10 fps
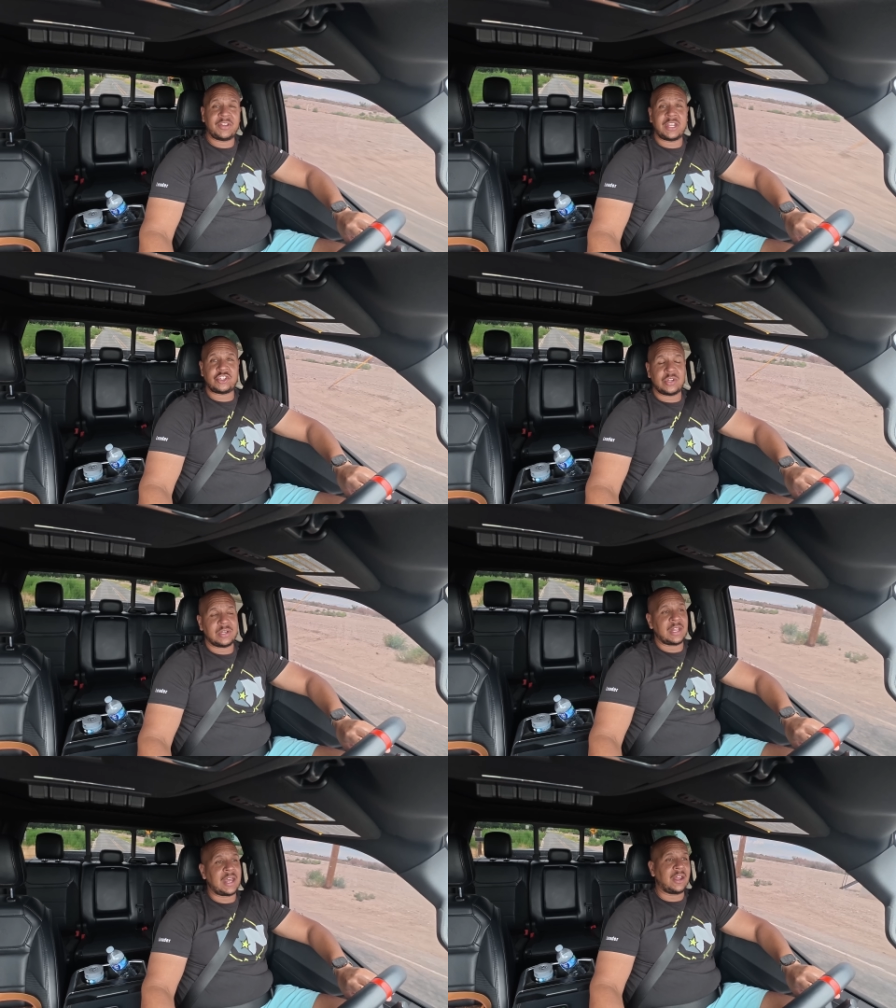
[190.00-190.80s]
get you into
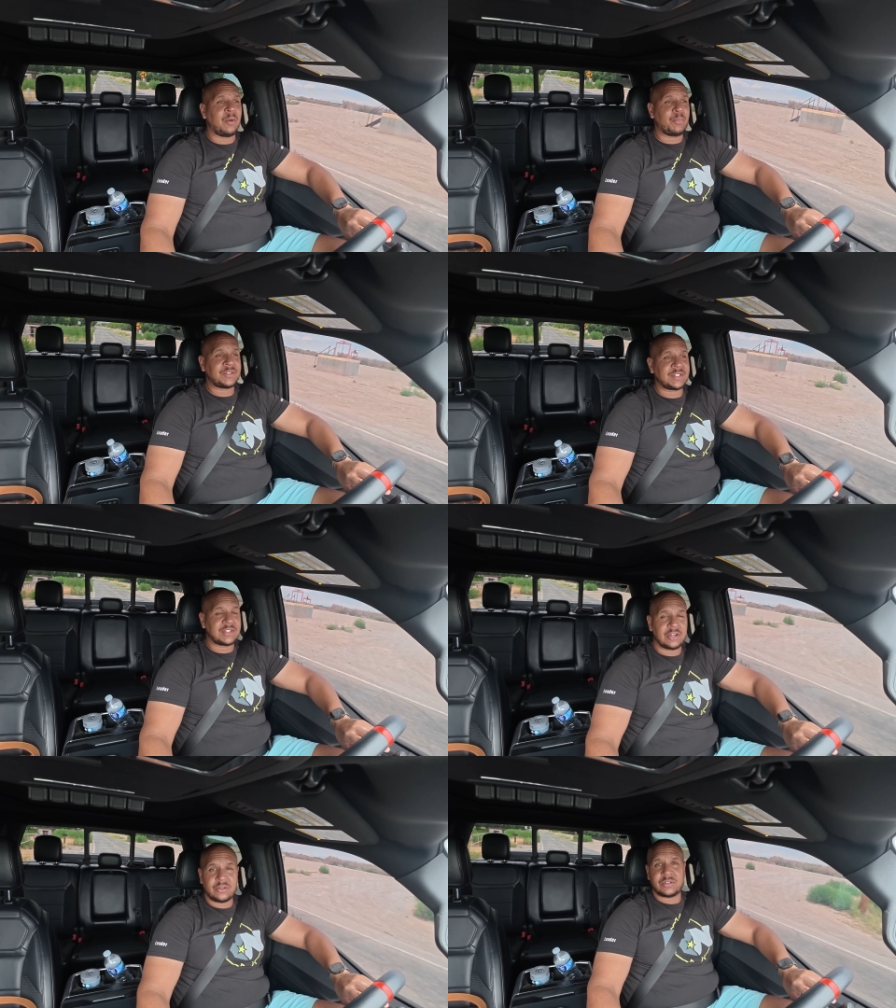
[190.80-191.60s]
that upper
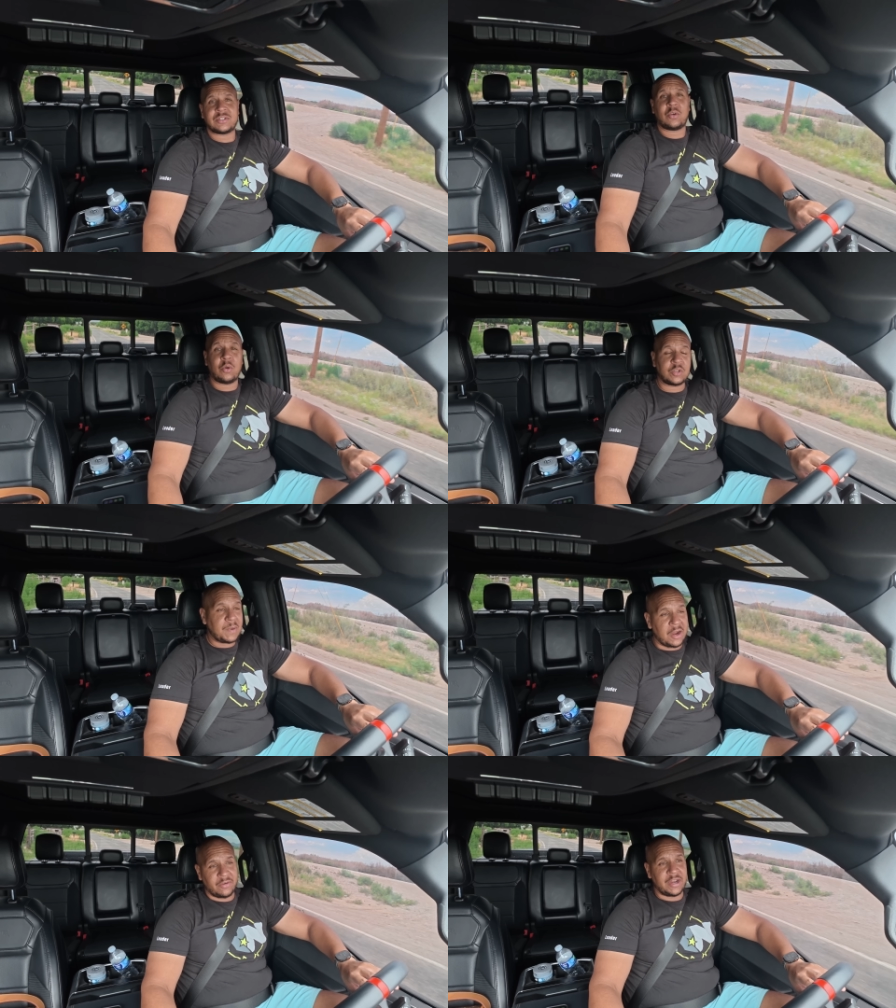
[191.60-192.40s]
600s
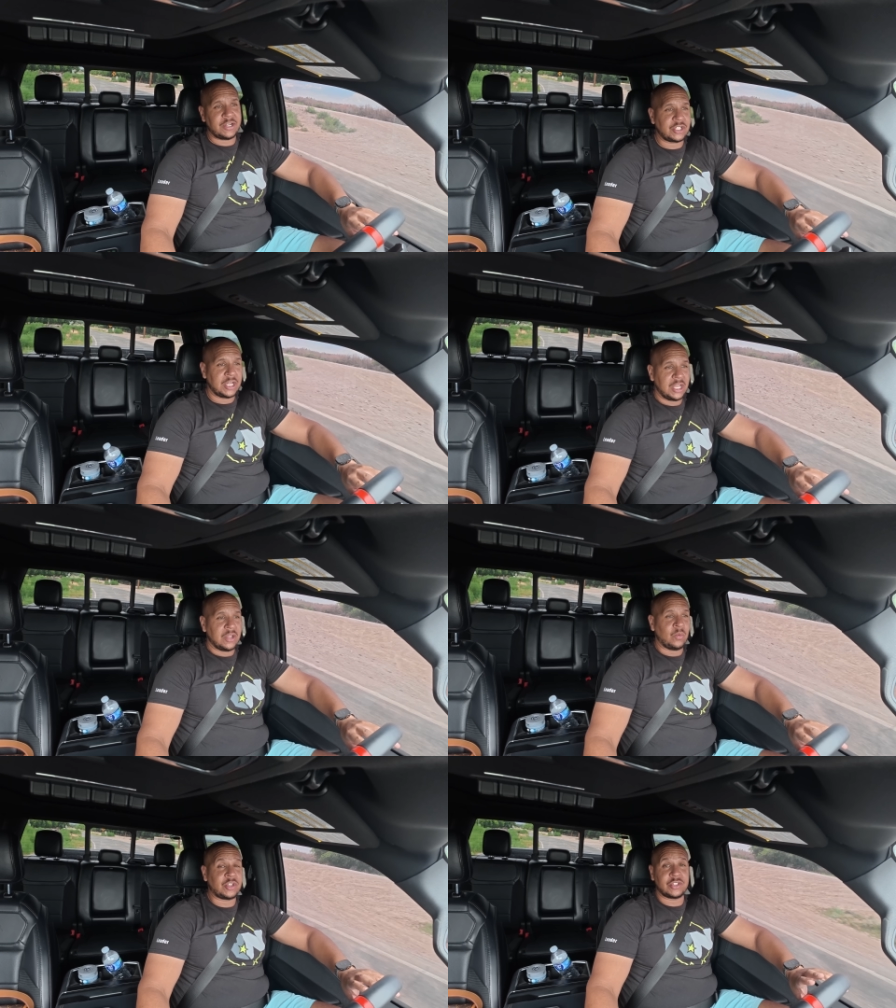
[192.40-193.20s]
horsepower range,
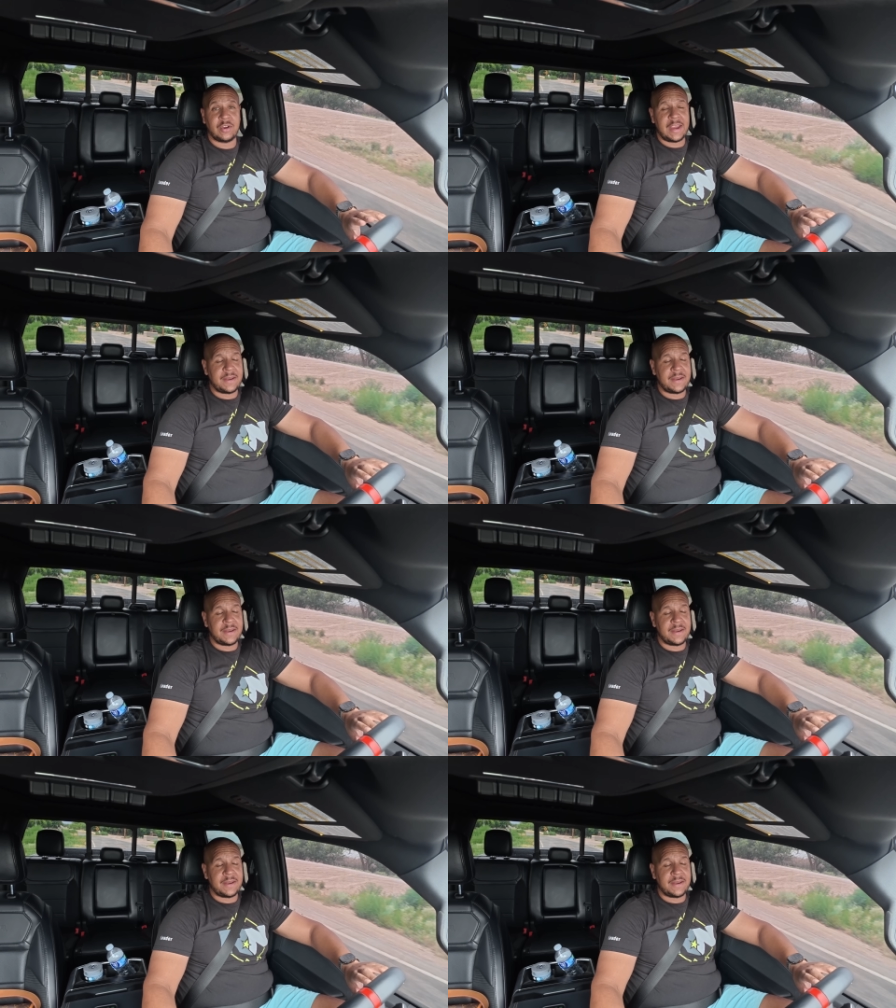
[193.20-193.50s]
which is great.